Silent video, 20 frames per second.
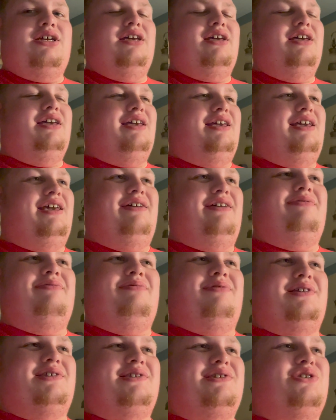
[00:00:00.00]
It
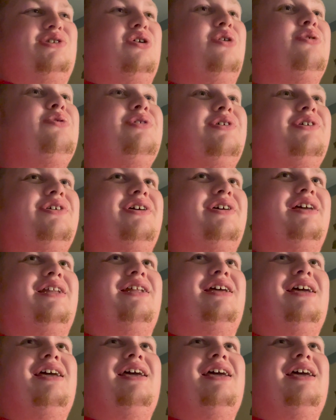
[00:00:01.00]
was so good,